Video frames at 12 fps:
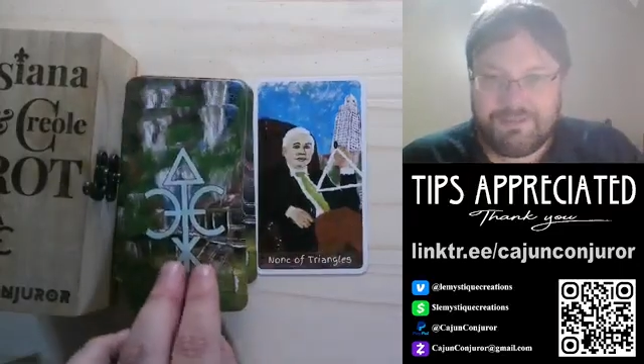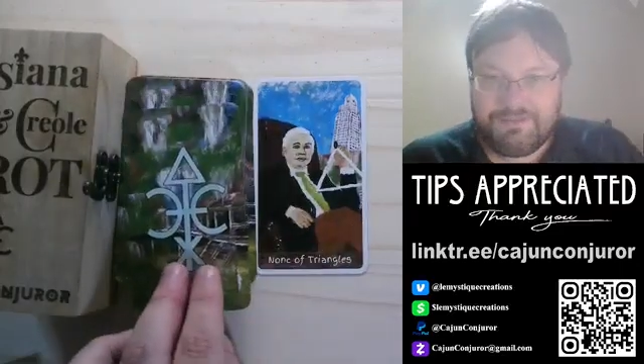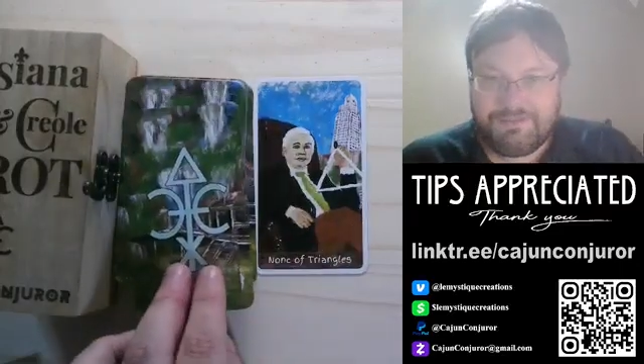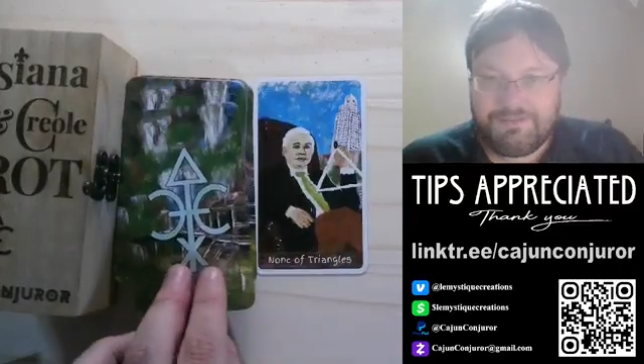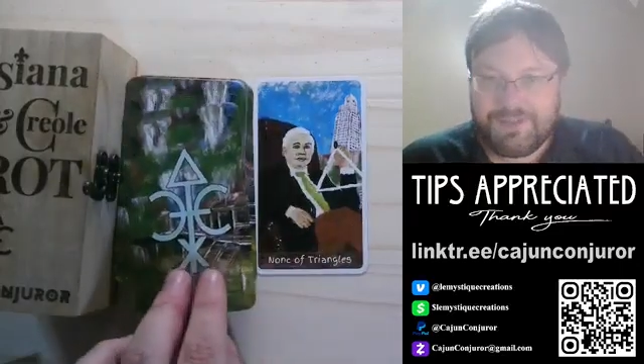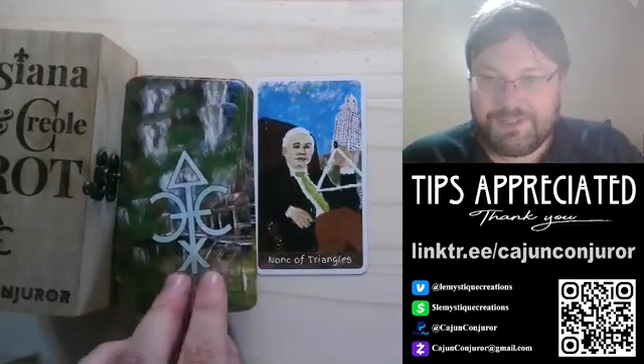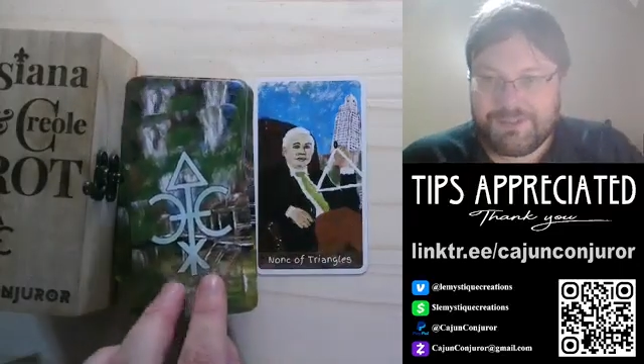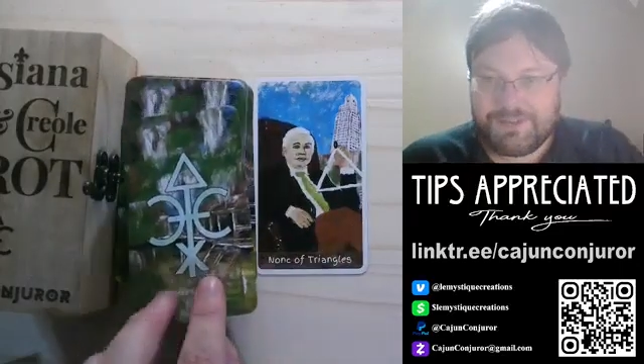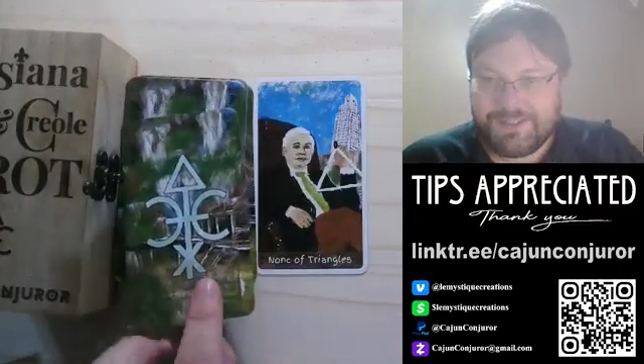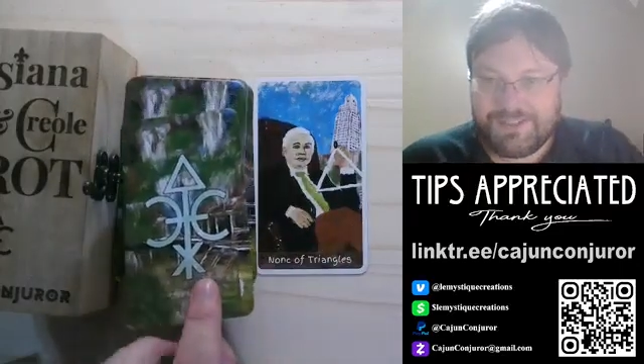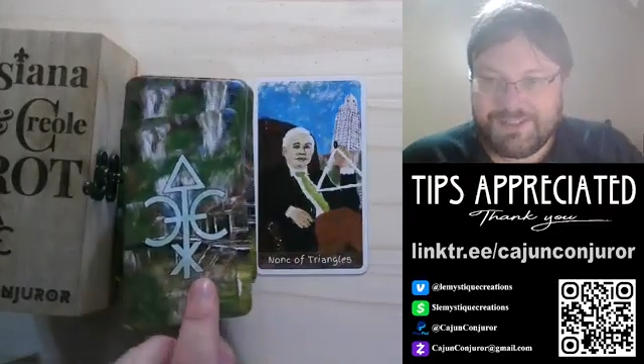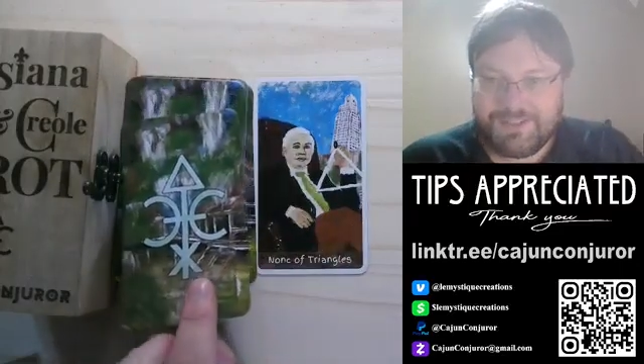
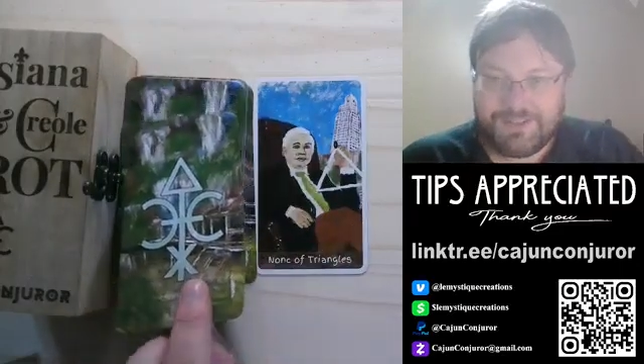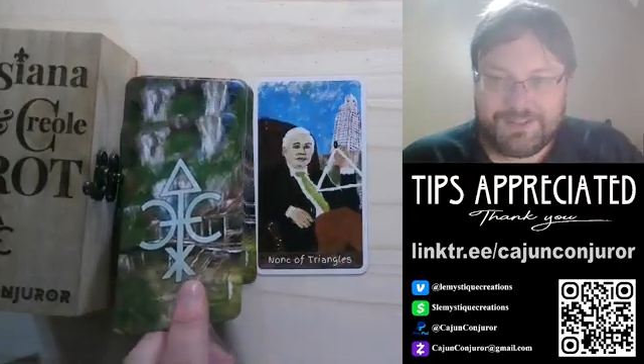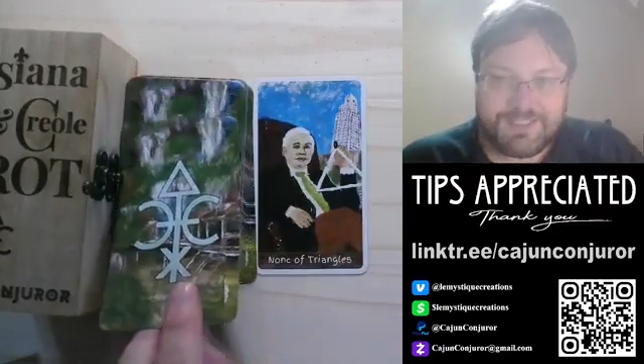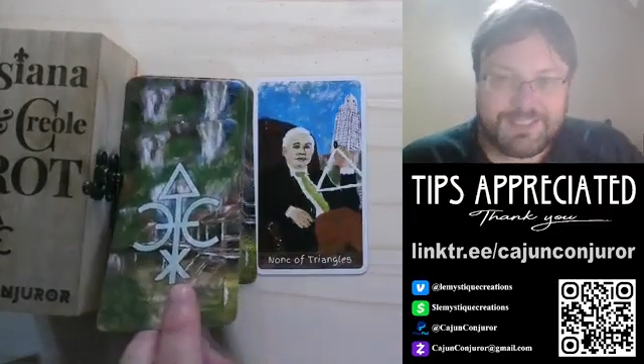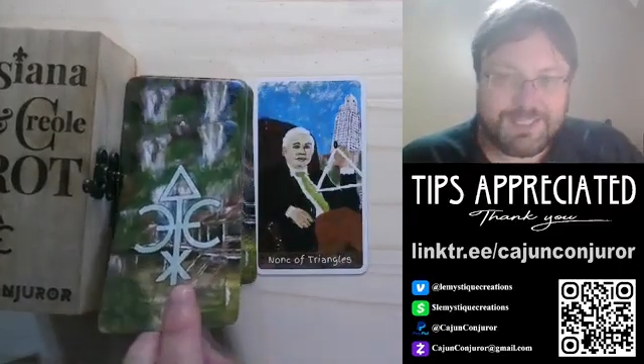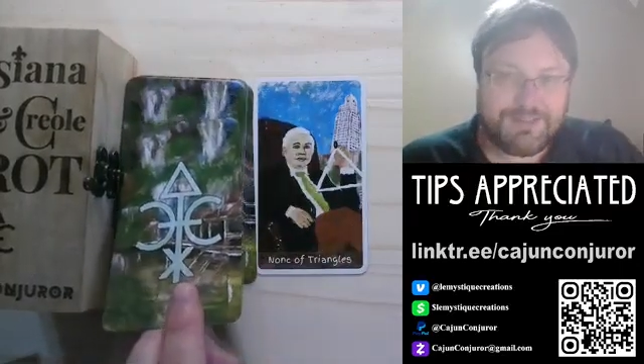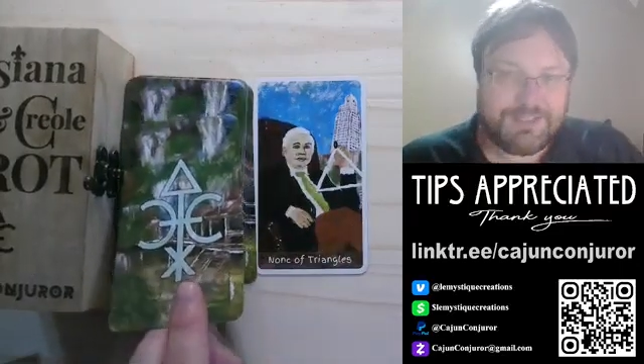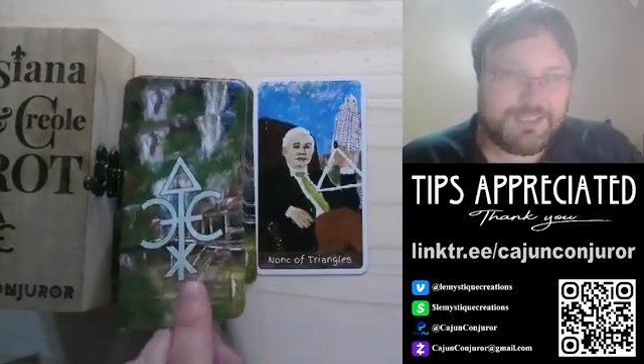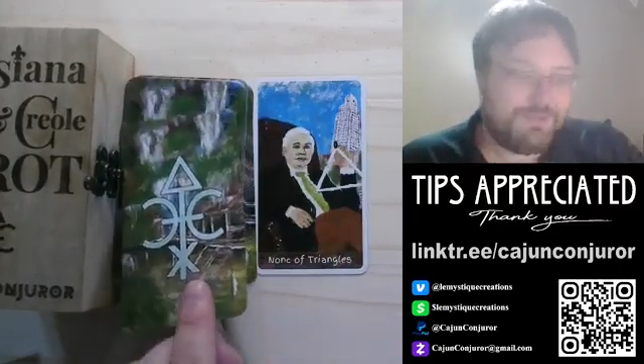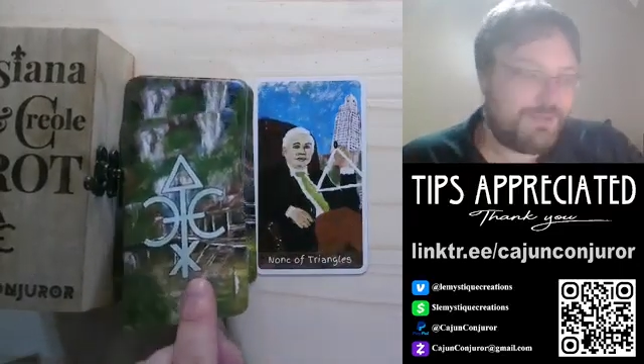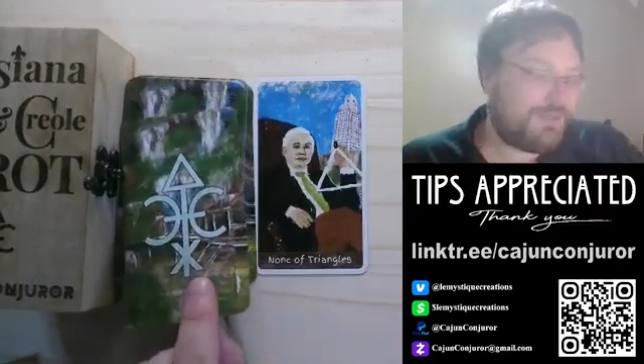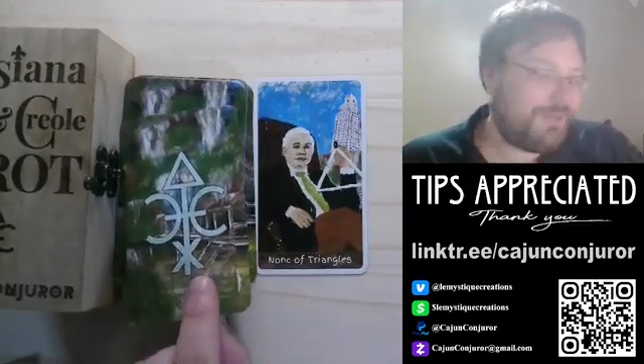Featuring,
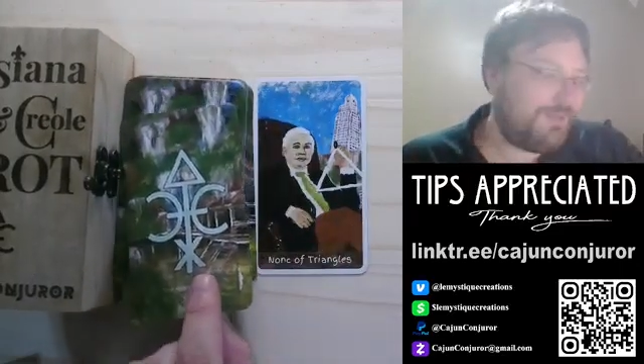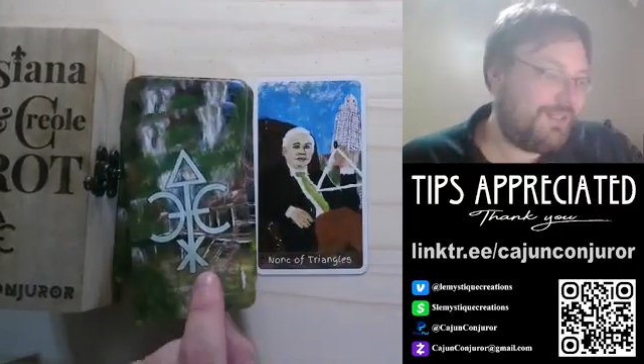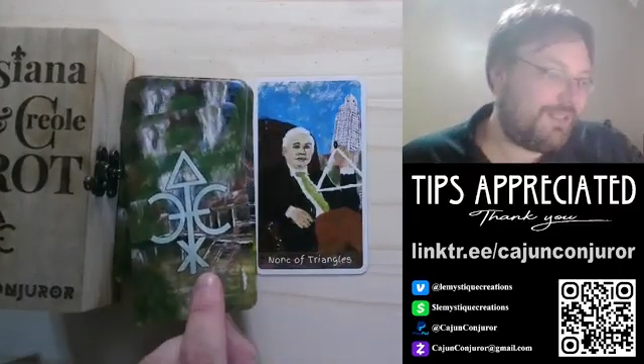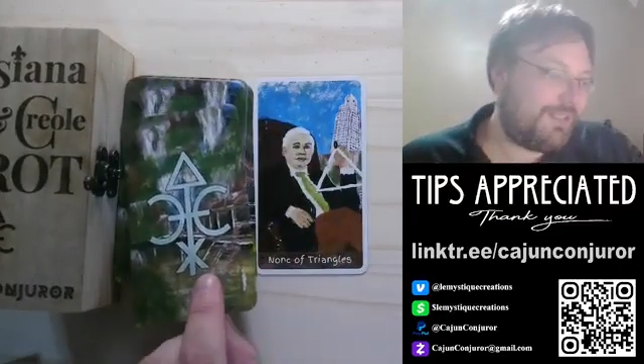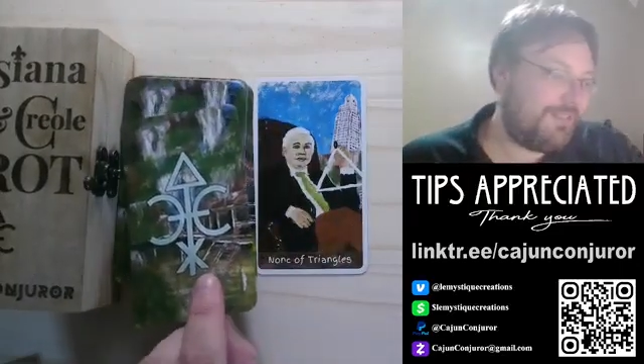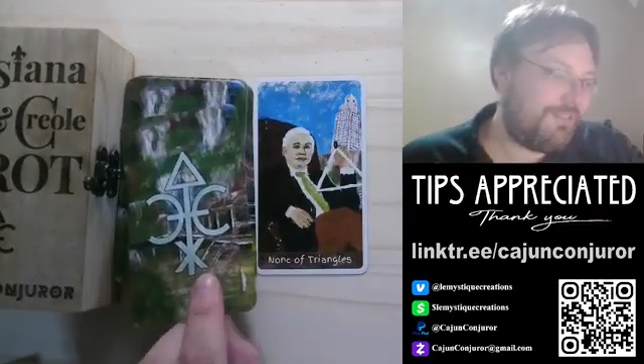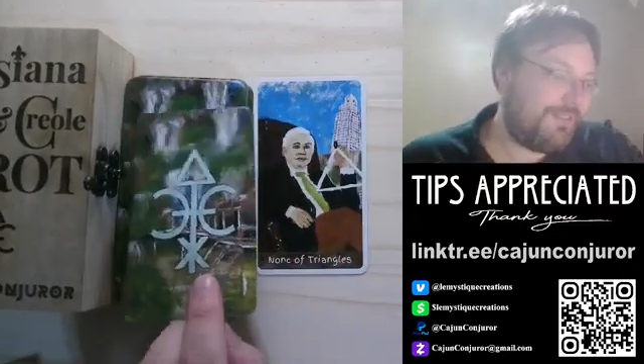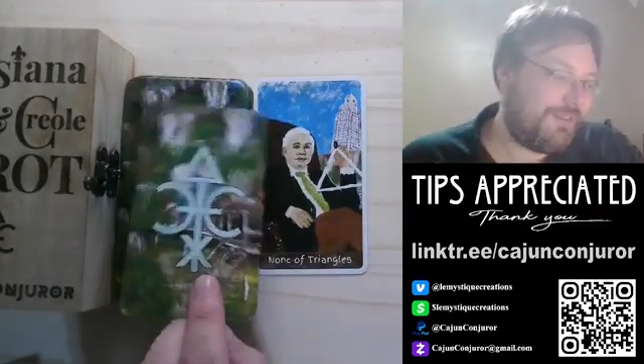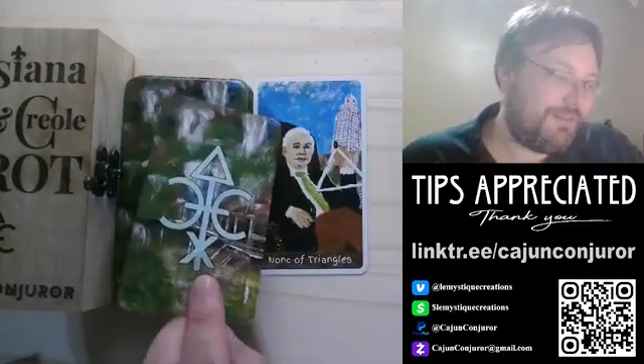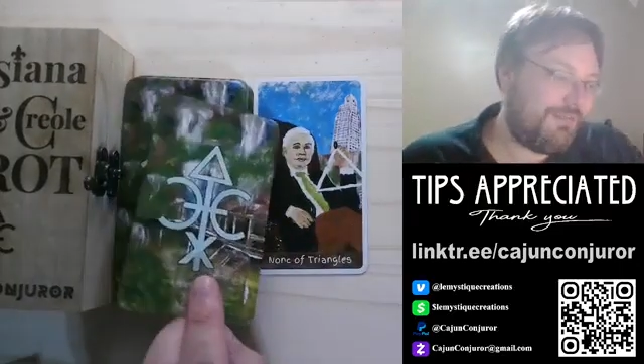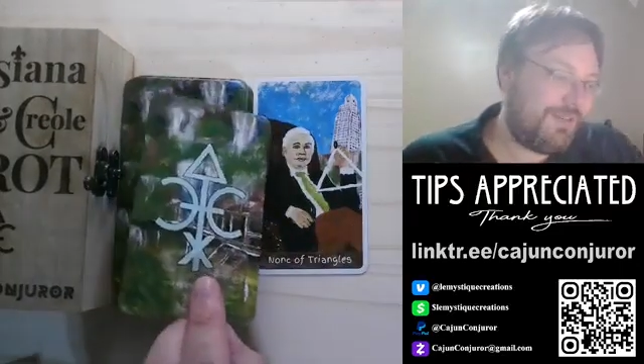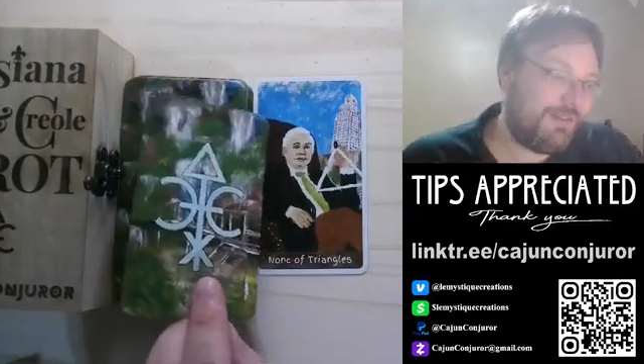stereotypical look of
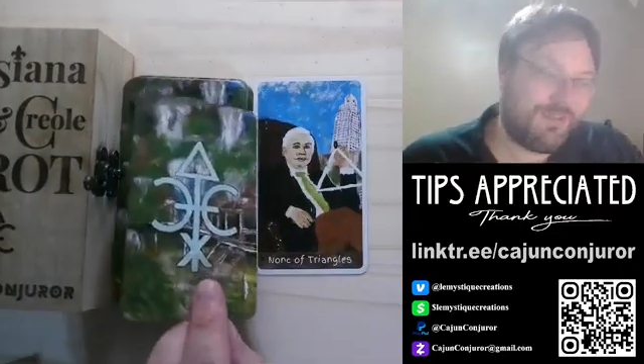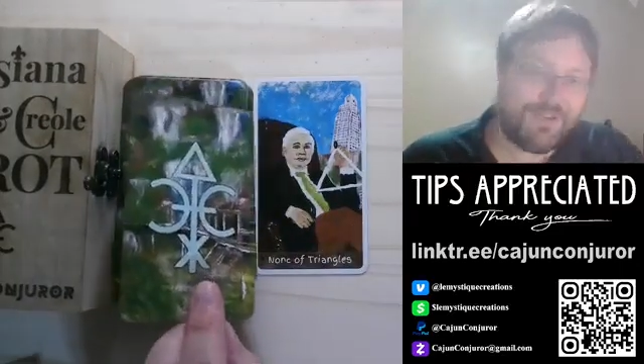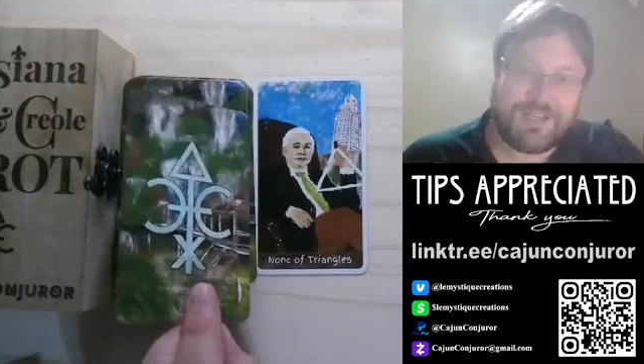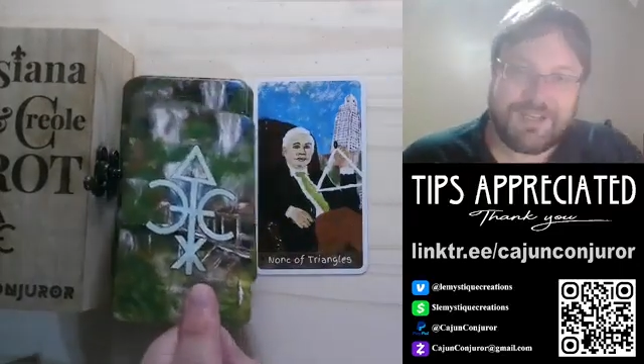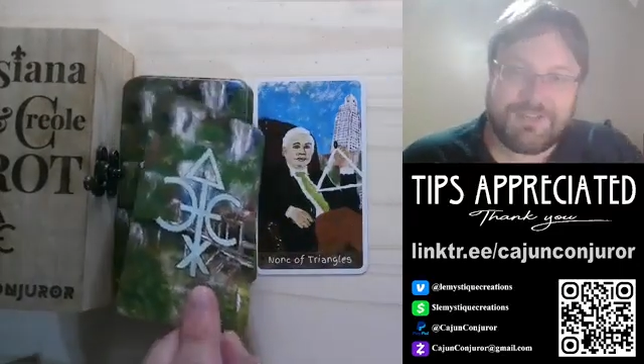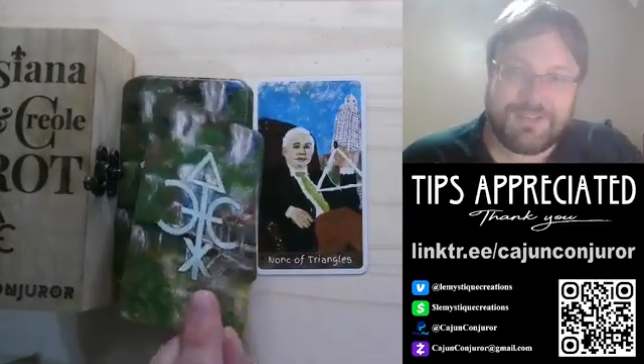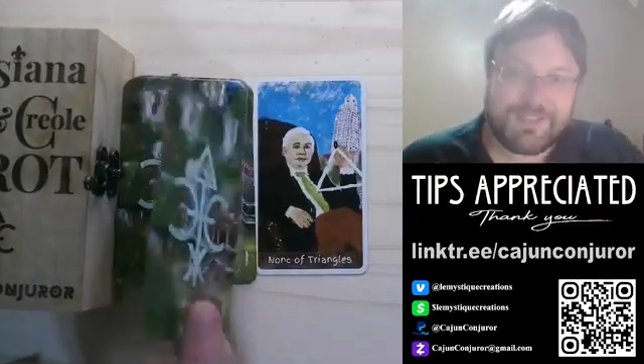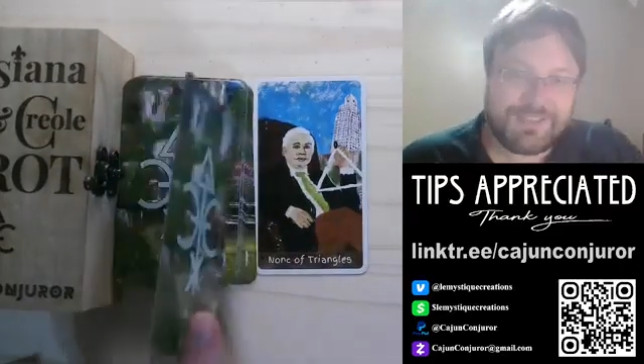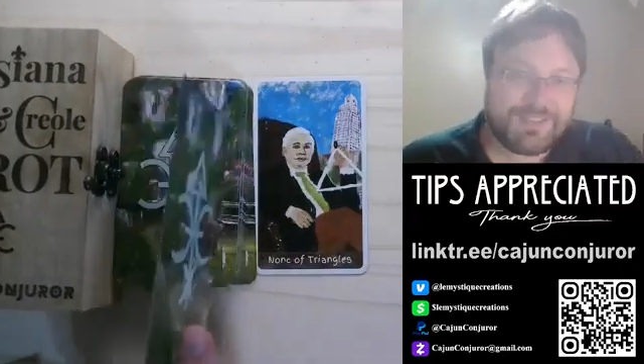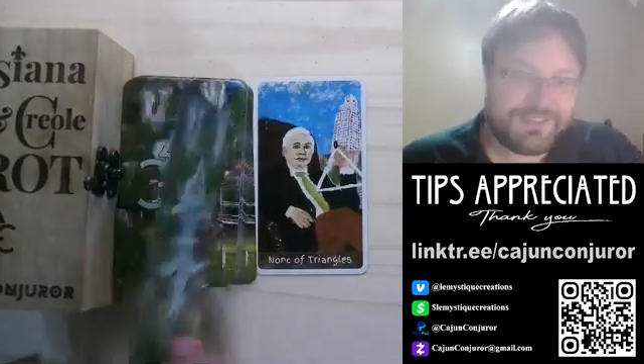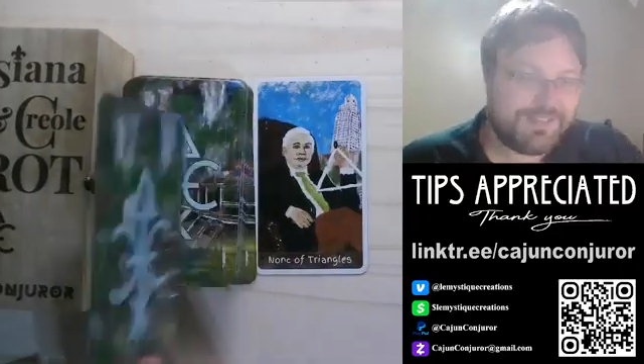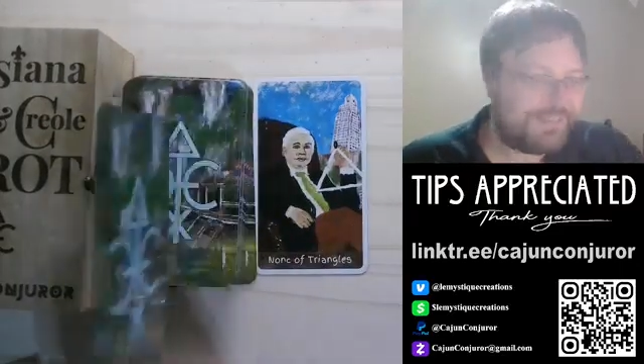one of our governors.